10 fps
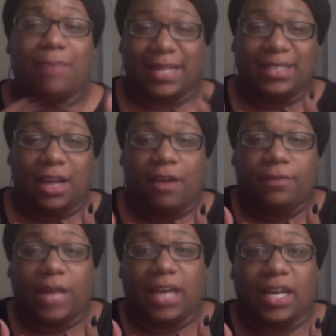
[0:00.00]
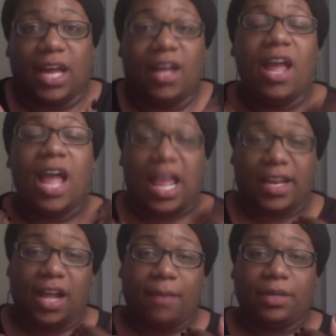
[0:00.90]
myself, Lala, has
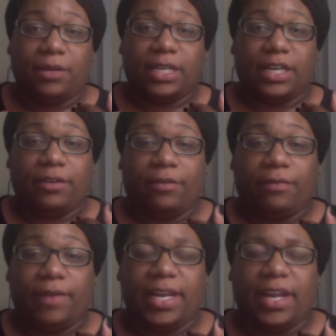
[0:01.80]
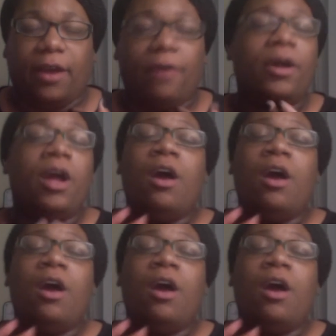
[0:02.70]
uploaded a new video.